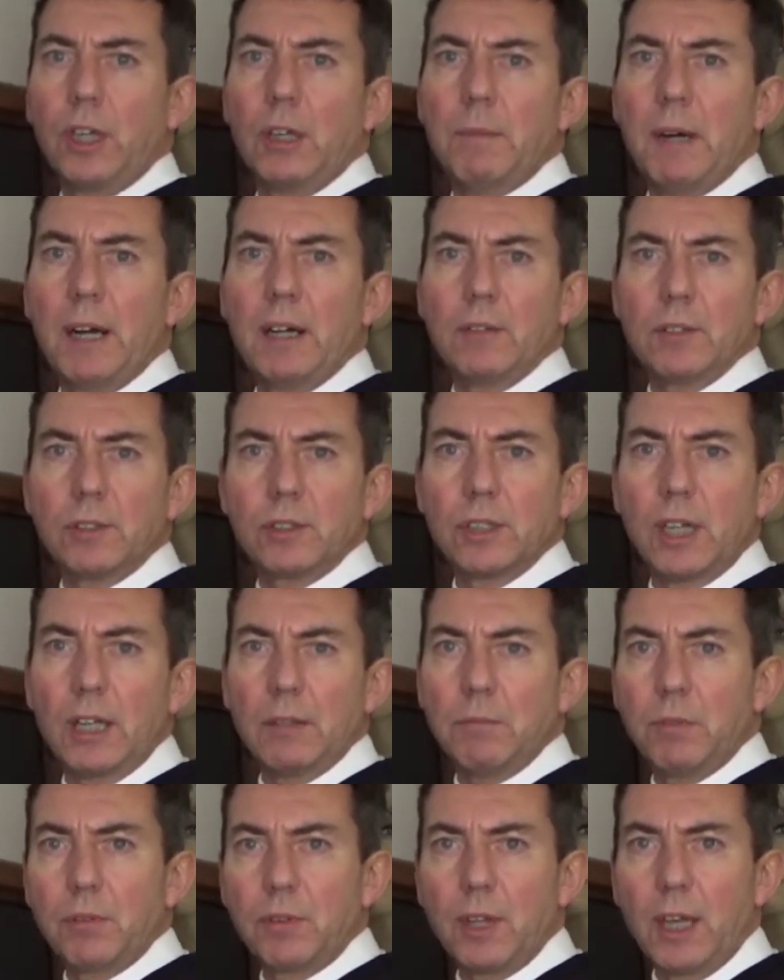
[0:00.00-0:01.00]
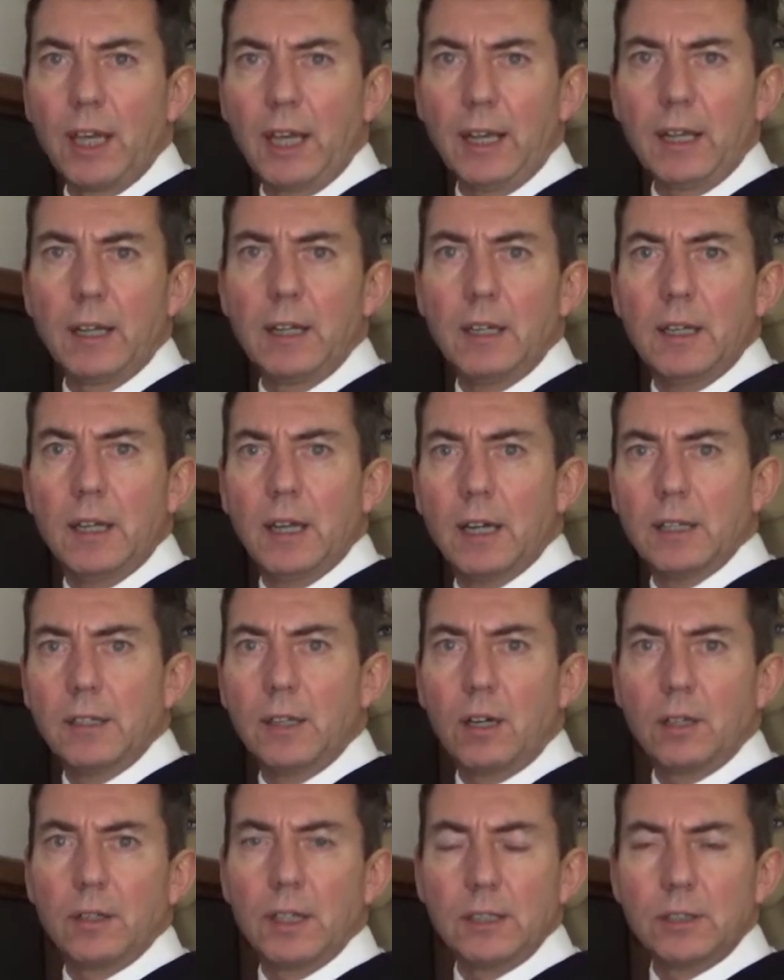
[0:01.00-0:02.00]
about the same thing? And
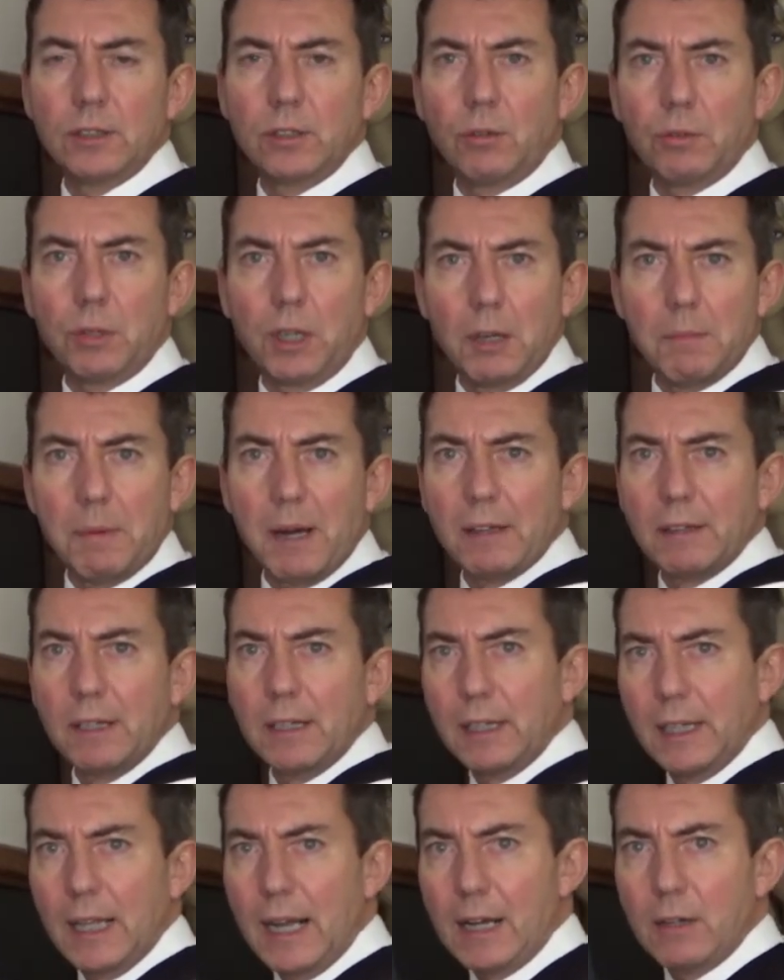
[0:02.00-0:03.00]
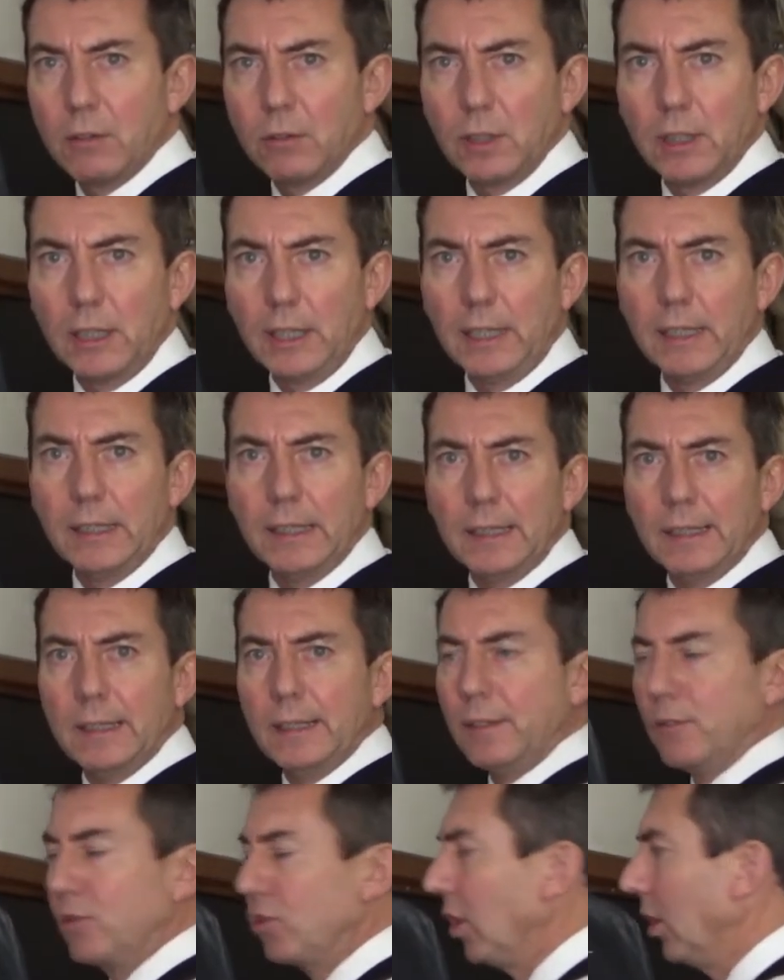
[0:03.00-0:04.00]
are they talking about it loudly?
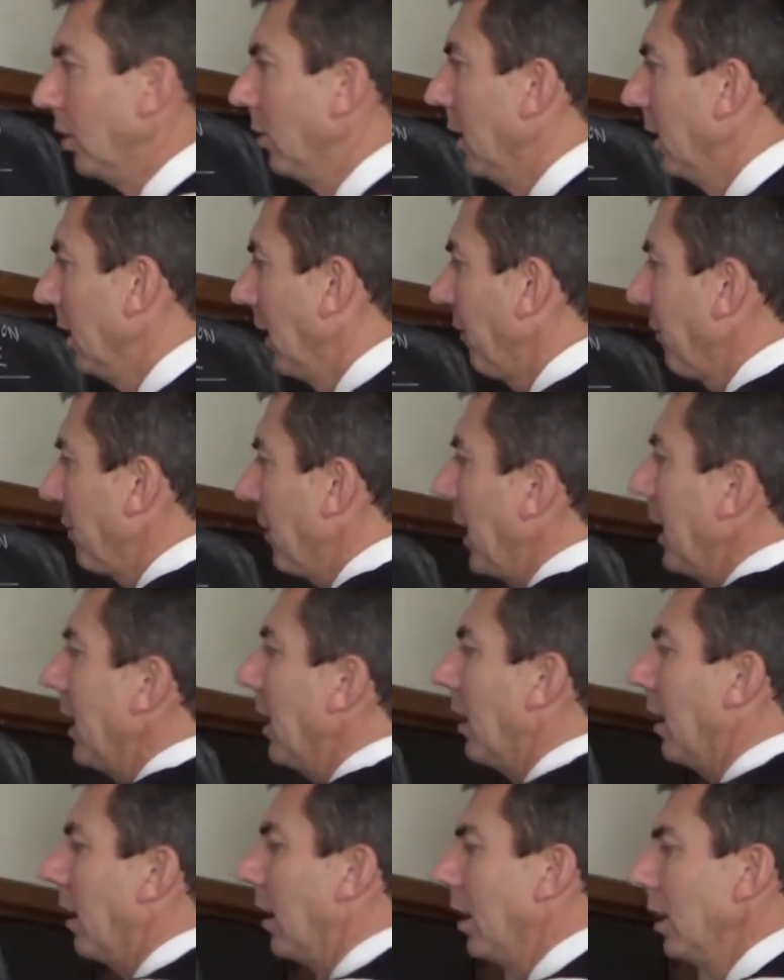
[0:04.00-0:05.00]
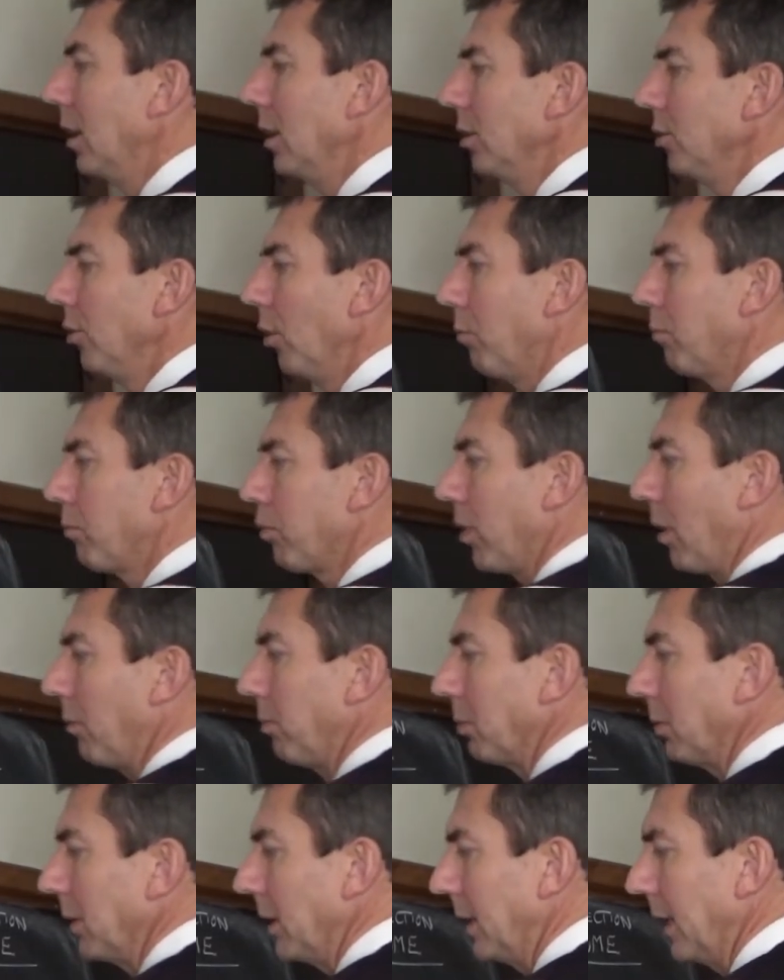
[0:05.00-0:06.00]
So, and if they are, you're
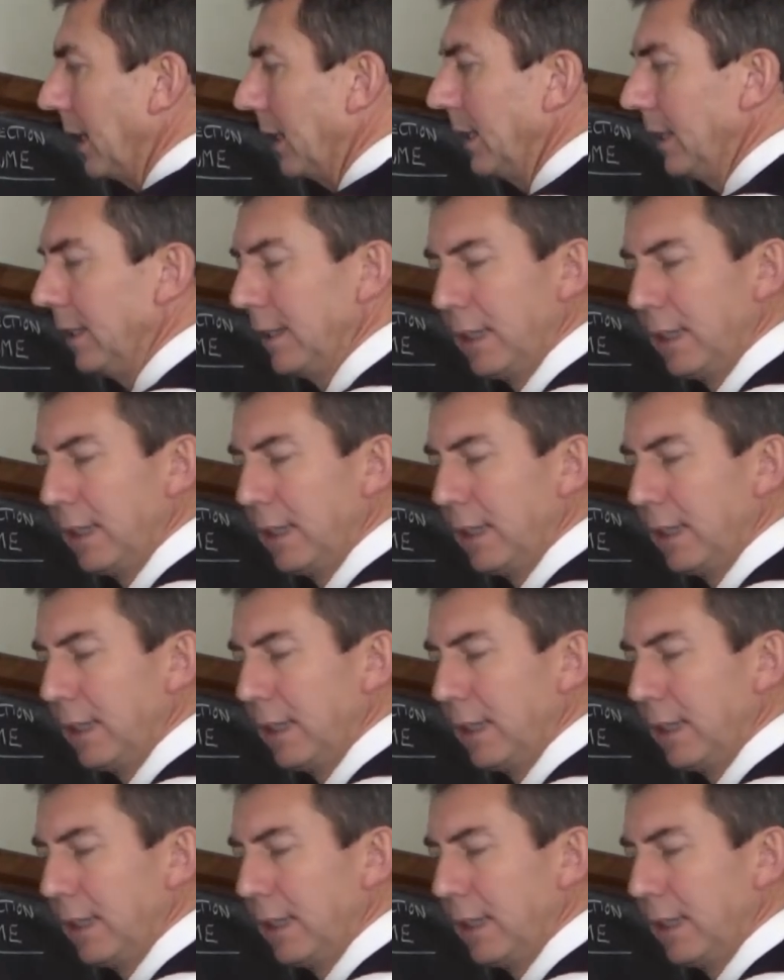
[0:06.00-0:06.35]
probably getting